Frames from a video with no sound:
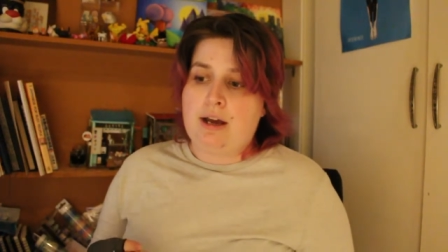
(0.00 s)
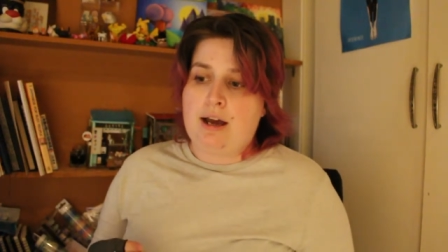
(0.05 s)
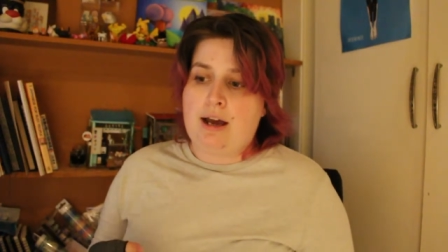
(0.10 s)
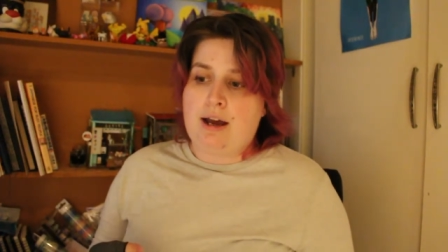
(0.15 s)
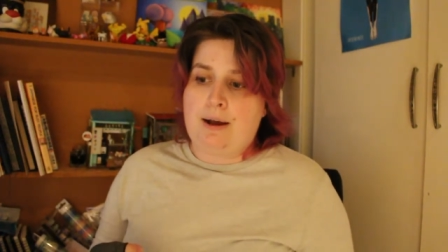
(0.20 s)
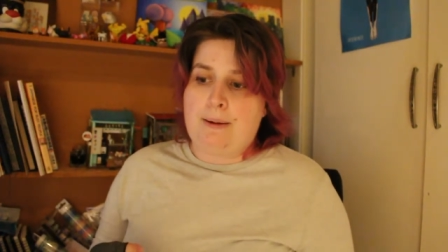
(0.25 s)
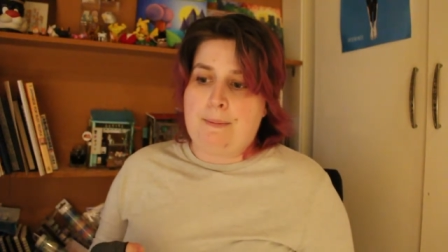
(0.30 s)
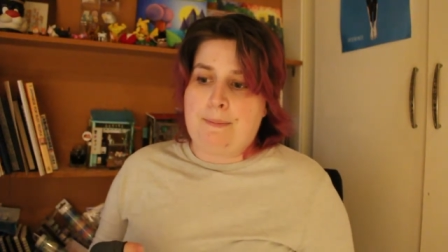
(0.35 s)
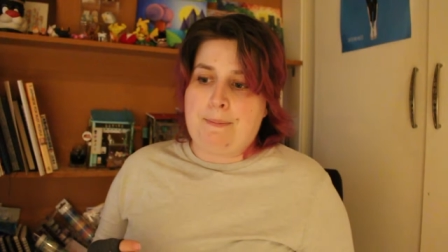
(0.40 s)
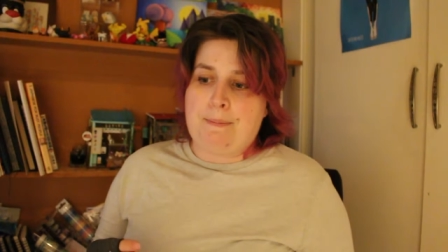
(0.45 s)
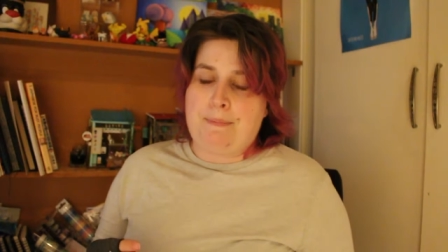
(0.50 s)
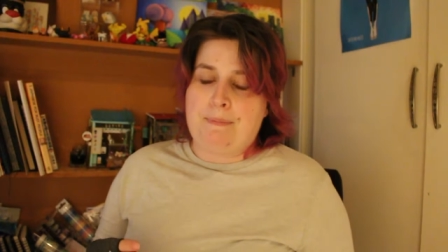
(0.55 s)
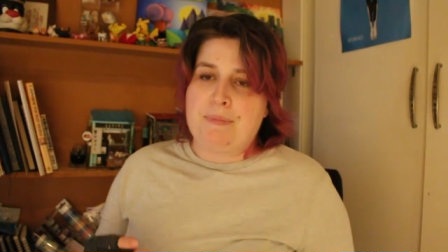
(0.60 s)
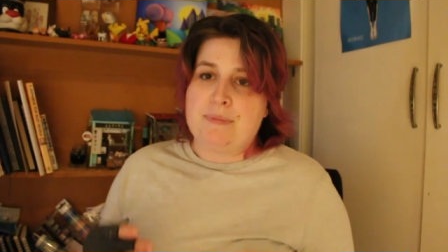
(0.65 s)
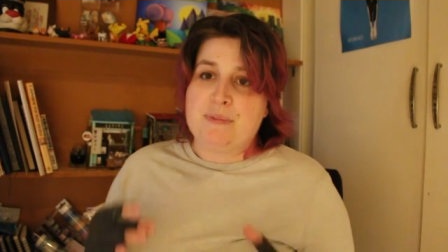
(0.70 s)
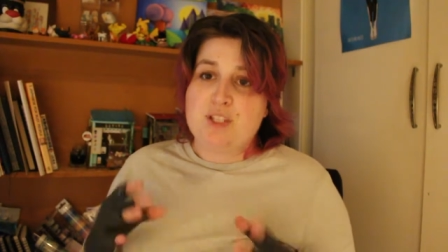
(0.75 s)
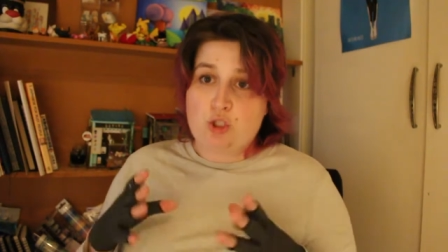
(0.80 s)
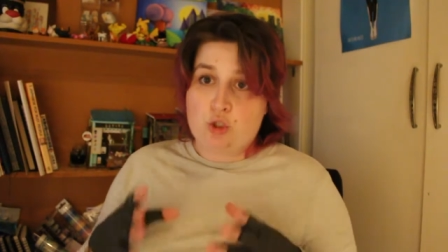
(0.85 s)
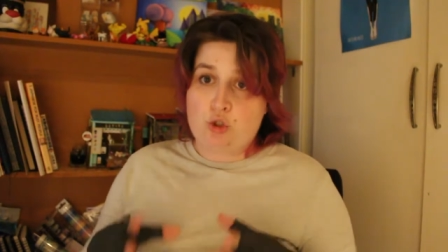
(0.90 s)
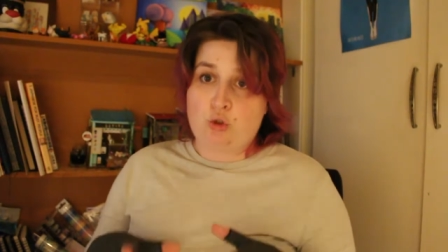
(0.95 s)

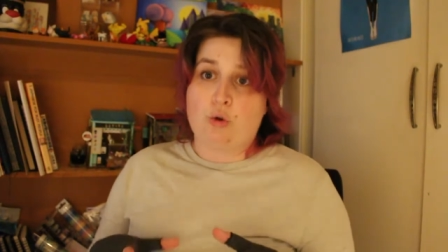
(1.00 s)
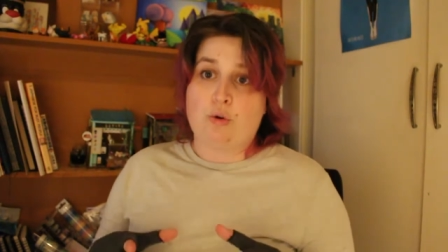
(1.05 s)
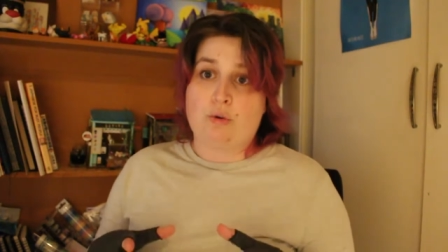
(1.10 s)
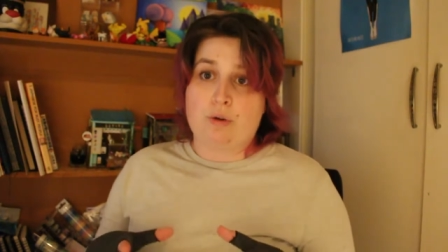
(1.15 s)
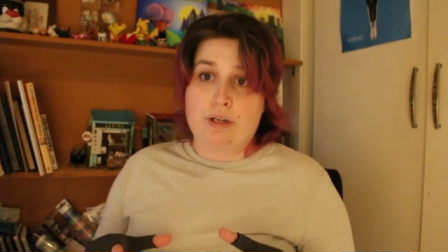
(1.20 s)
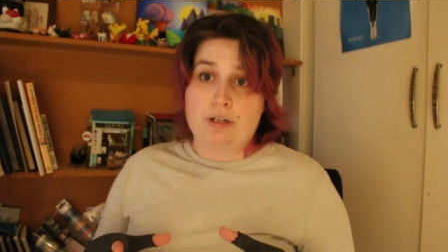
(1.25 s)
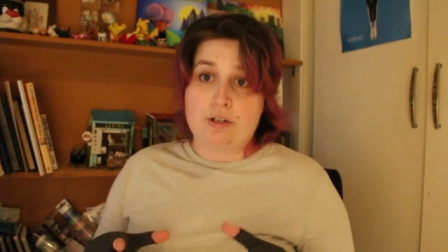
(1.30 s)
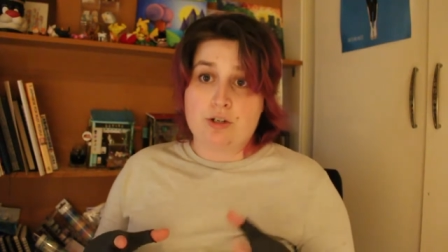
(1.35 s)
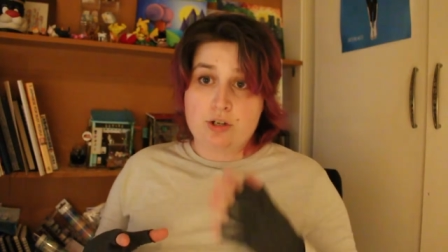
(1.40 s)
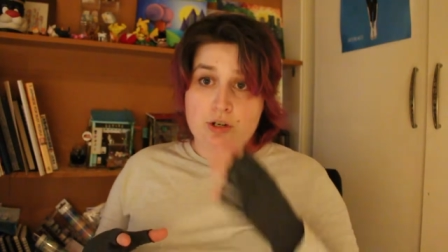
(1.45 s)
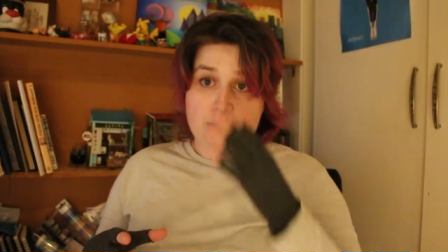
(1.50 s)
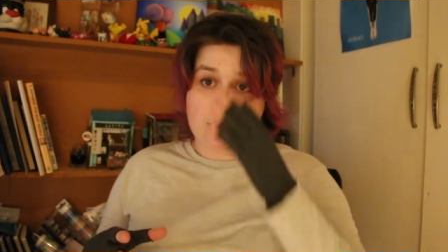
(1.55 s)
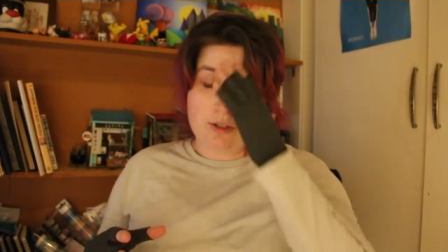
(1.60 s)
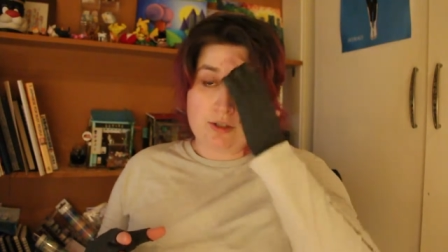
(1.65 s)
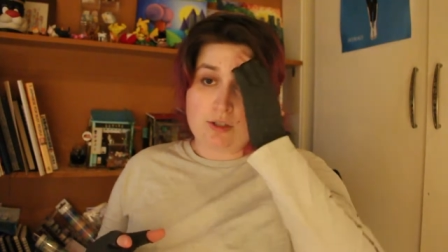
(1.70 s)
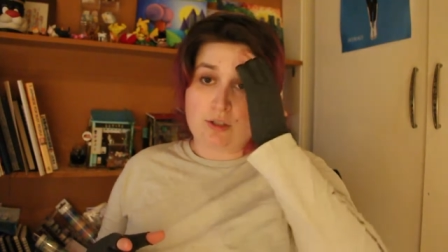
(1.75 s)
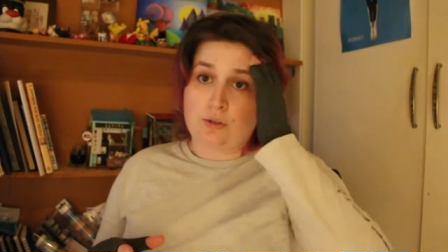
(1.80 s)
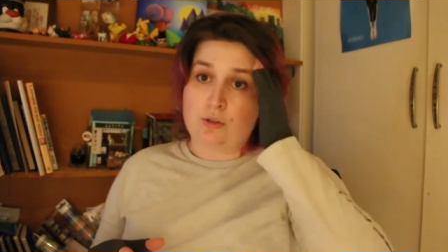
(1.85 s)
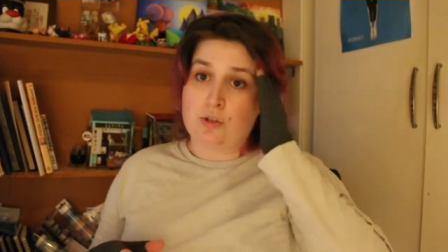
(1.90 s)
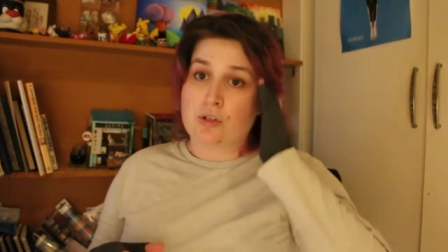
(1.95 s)
um, storage
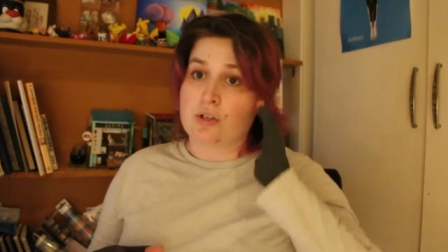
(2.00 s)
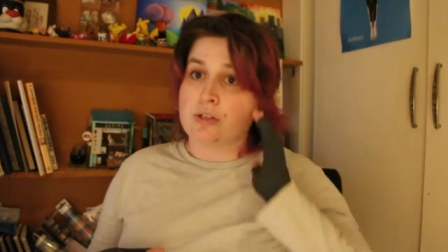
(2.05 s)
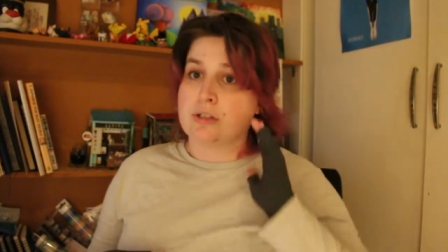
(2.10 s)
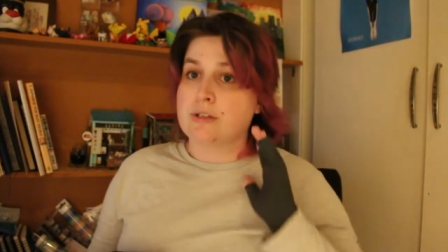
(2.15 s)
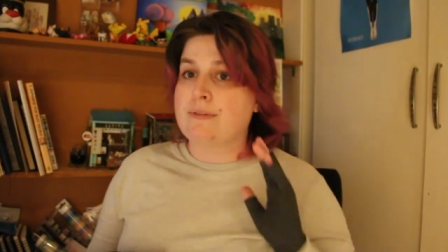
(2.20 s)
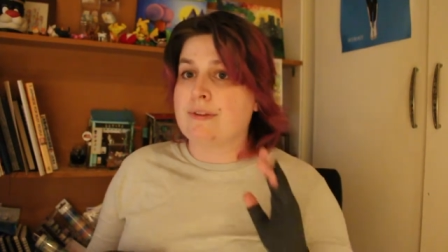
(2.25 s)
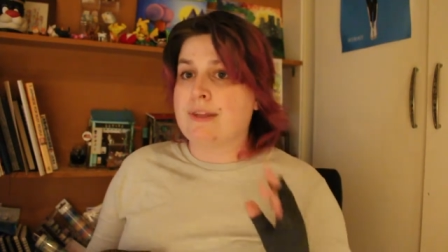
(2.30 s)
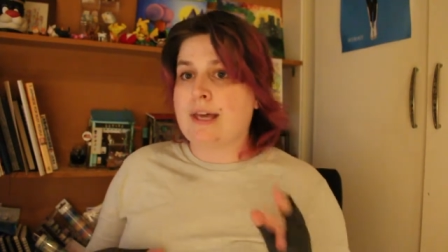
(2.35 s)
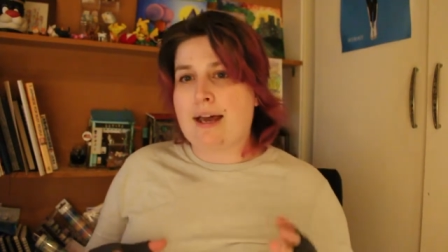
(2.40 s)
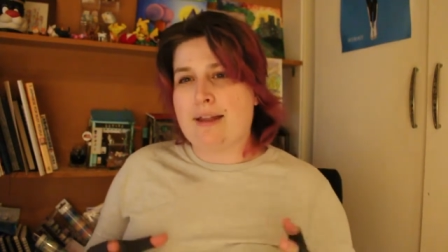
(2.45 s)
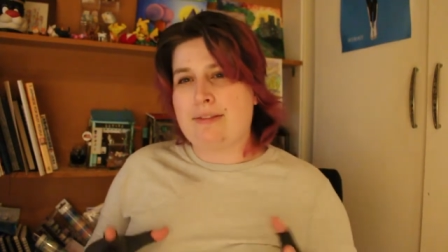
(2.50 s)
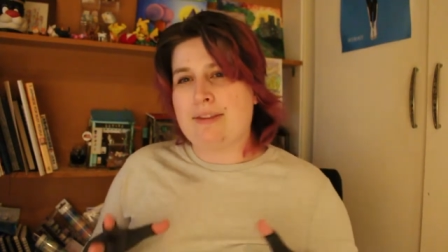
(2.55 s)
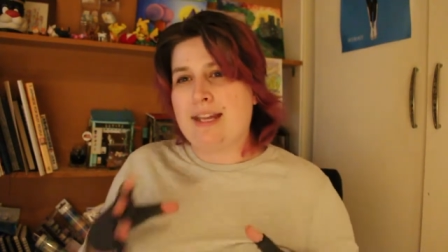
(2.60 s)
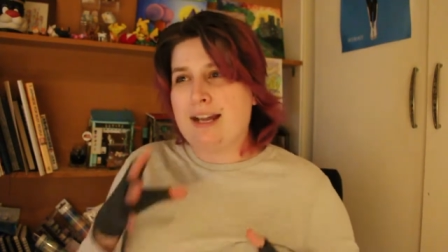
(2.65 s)
solutions for that.